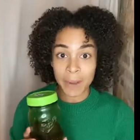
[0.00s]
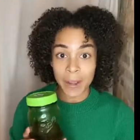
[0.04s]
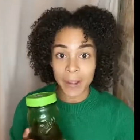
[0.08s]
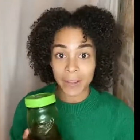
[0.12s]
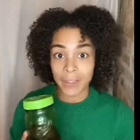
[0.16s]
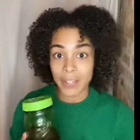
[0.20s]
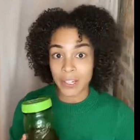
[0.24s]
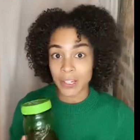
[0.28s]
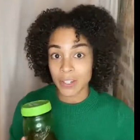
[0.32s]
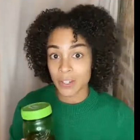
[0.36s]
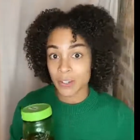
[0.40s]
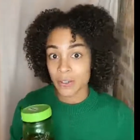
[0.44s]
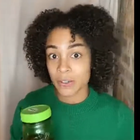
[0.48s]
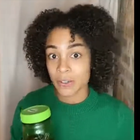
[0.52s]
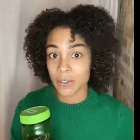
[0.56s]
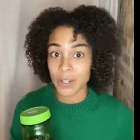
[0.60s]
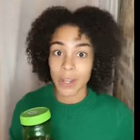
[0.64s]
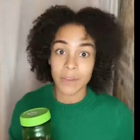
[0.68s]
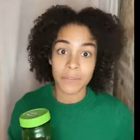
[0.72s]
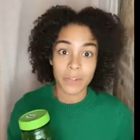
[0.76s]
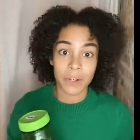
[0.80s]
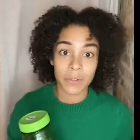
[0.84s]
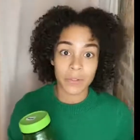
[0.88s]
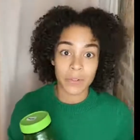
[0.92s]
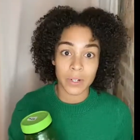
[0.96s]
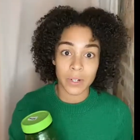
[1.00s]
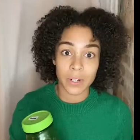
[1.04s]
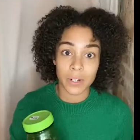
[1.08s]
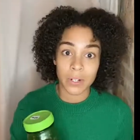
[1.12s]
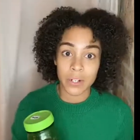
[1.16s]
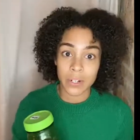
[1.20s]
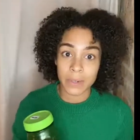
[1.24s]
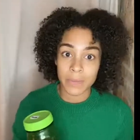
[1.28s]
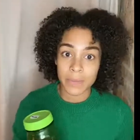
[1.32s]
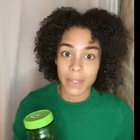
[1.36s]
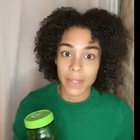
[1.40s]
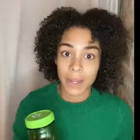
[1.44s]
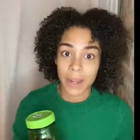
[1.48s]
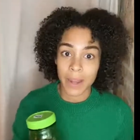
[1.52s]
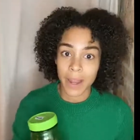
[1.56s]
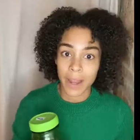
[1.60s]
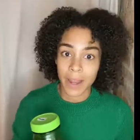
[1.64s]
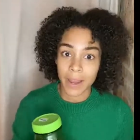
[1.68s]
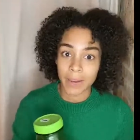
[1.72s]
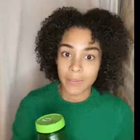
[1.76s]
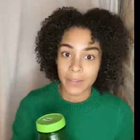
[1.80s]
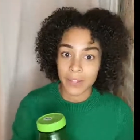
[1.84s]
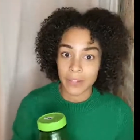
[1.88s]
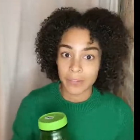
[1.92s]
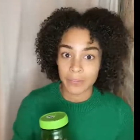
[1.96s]
I like to use leftover herbs I
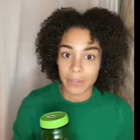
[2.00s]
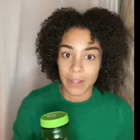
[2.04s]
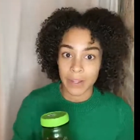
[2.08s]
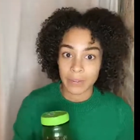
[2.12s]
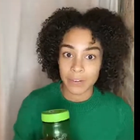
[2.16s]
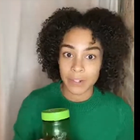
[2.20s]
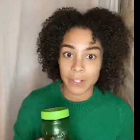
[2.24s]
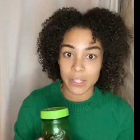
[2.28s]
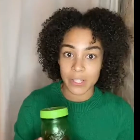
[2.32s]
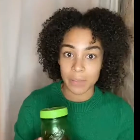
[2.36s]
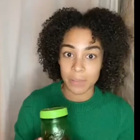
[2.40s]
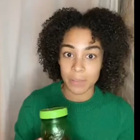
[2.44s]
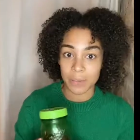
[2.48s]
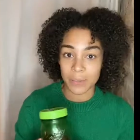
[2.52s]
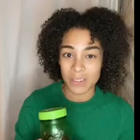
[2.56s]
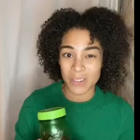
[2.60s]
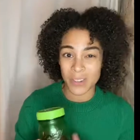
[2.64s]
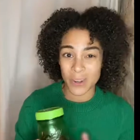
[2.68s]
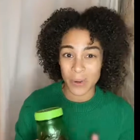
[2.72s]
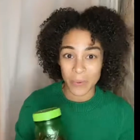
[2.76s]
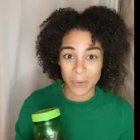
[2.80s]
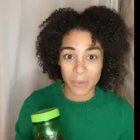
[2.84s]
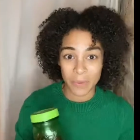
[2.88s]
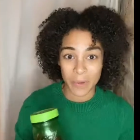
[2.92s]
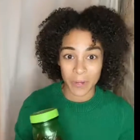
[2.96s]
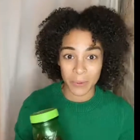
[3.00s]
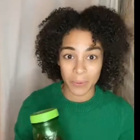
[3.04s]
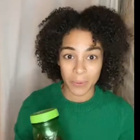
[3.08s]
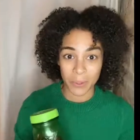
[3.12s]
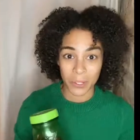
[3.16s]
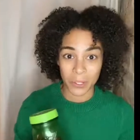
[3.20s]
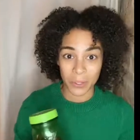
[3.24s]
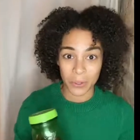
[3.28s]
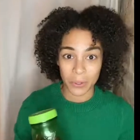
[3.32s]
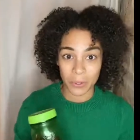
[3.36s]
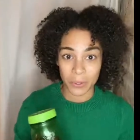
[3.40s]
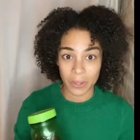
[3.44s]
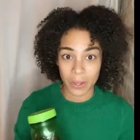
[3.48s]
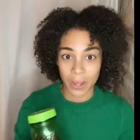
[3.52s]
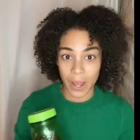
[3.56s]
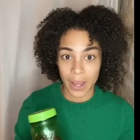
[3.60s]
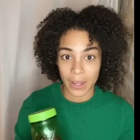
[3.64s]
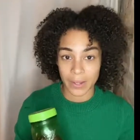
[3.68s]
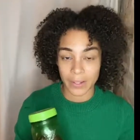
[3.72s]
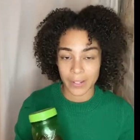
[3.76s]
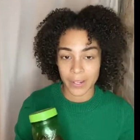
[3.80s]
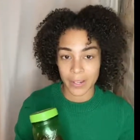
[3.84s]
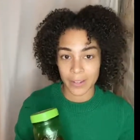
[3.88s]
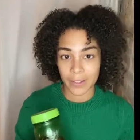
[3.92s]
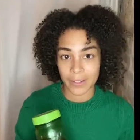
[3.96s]
have to flavor simple syrup to make really cool
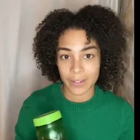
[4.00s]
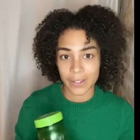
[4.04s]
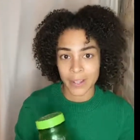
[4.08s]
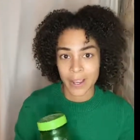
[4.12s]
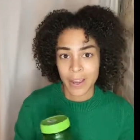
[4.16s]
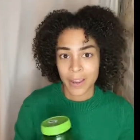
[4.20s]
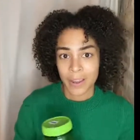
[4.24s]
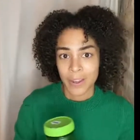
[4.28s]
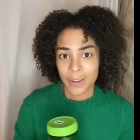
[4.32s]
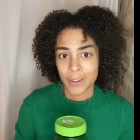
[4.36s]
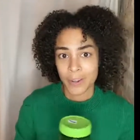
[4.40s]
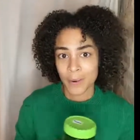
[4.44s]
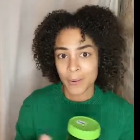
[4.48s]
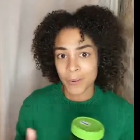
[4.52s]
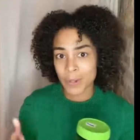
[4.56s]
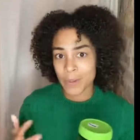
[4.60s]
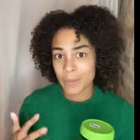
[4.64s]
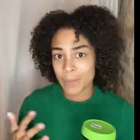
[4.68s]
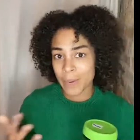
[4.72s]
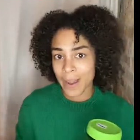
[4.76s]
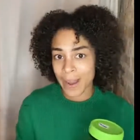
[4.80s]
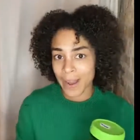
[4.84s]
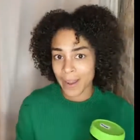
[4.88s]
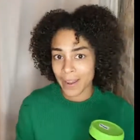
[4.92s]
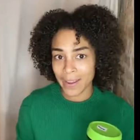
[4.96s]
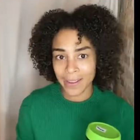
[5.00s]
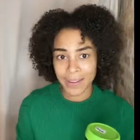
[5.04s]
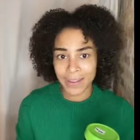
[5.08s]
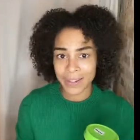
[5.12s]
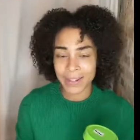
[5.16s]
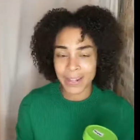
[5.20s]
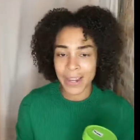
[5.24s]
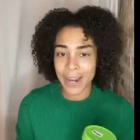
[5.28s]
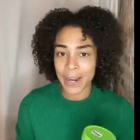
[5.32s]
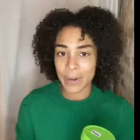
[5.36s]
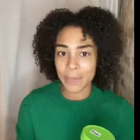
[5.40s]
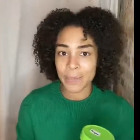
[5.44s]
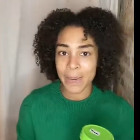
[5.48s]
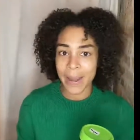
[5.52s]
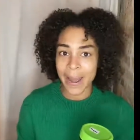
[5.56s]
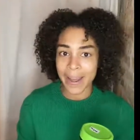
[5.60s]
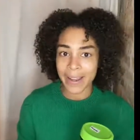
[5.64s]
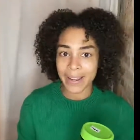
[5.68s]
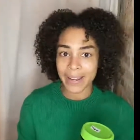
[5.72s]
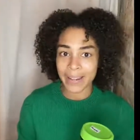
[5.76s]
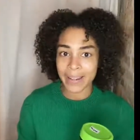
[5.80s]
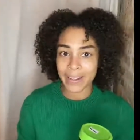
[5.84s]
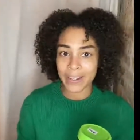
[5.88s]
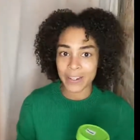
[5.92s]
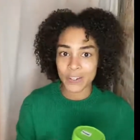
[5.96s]
cocktails. You know when you buy an entire
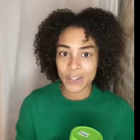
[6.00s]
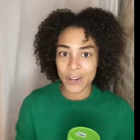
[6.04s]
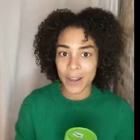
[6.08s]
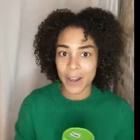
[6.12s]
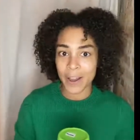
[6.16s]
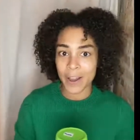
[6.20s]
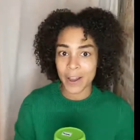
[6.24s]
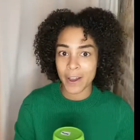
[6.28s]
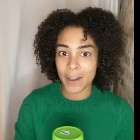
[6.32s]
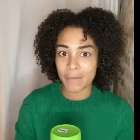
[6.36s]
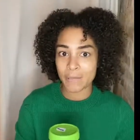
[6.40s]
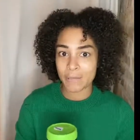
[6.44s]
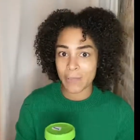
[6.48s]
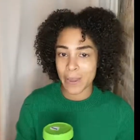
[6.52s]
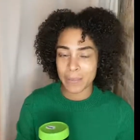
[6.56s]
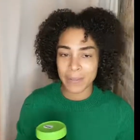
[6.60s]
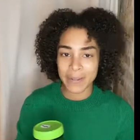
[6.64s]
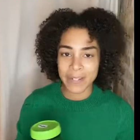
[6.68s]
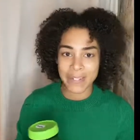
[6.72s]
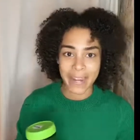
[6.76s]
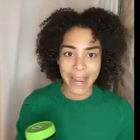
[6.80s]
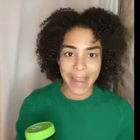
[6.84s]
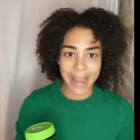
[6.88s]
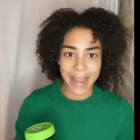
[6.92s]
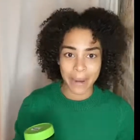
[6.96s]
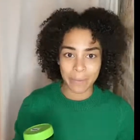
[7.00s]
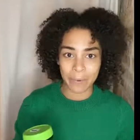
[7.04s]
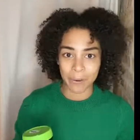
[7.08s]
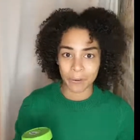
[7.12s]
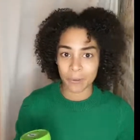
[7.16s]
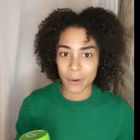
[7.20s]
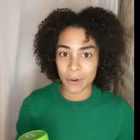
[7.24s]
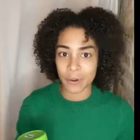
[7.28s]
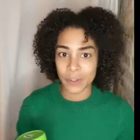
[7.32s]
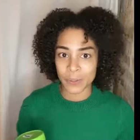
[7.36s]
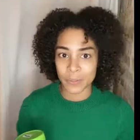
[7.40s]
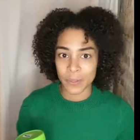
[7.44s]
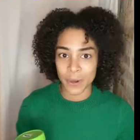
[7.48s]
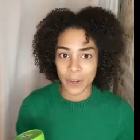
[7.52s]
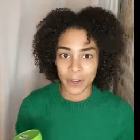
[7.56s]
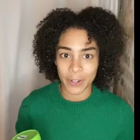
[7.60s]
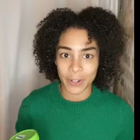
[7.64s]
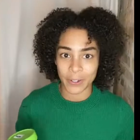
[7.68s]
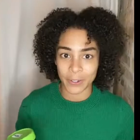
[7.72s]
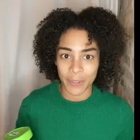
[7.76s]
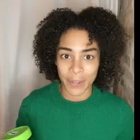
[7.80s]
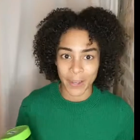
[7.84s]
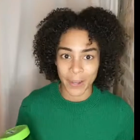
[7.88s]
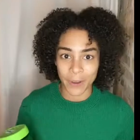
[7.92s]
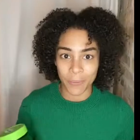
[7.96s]
package of maybe thyme or rosemary and
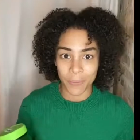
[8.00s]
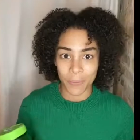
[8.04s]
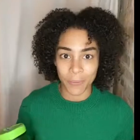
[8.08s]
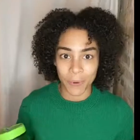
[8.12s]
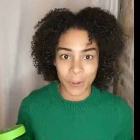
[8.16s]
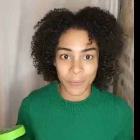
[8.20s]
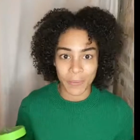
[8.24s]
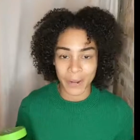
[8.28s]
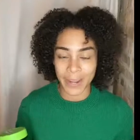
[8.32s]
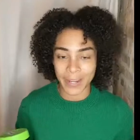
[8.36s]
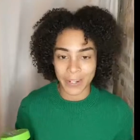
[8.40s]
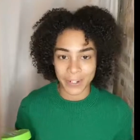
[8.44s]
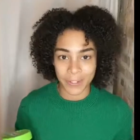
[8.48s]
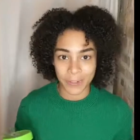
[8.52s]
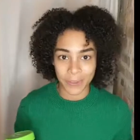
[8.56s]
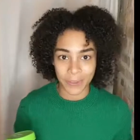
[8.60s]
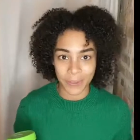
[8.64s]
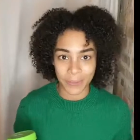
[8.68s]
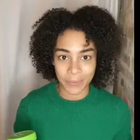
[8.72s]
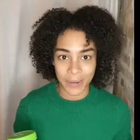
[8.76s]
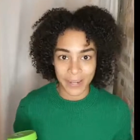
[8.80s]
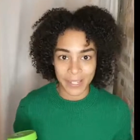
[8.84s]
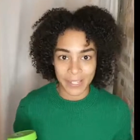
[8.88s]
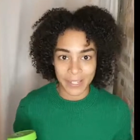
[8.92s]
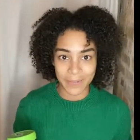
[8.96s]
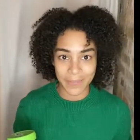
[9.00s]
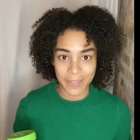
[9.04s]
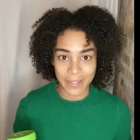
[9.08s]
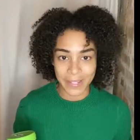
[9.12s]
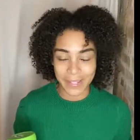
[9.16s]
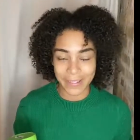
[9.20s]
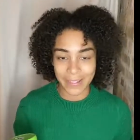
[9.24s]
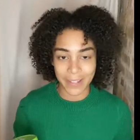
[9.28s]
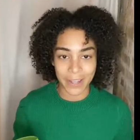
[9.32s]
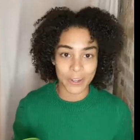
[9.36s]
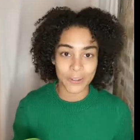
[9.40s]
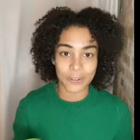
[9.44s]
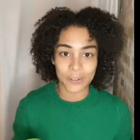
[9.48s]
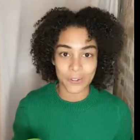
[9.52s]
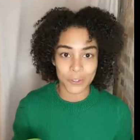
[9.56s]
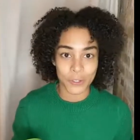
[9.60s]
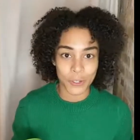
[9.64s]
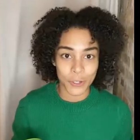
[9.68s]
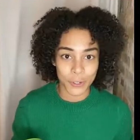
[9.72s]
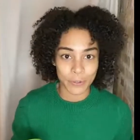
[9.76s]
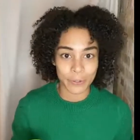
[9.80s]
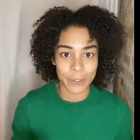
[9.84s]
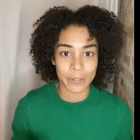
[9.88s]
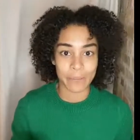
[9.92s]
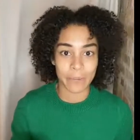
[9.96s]
you're like, what am I gonna do with the rest of this because I use
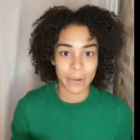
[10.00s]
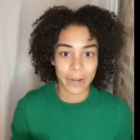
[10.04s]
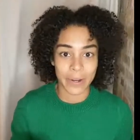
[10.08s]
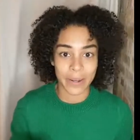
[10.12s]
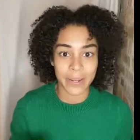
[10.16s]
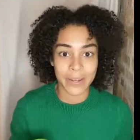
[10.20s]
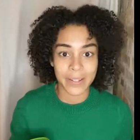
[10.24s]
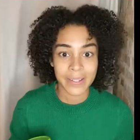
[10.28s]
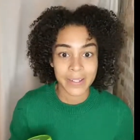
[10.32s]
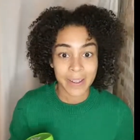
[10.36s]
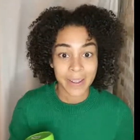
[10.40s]
2 sprigs?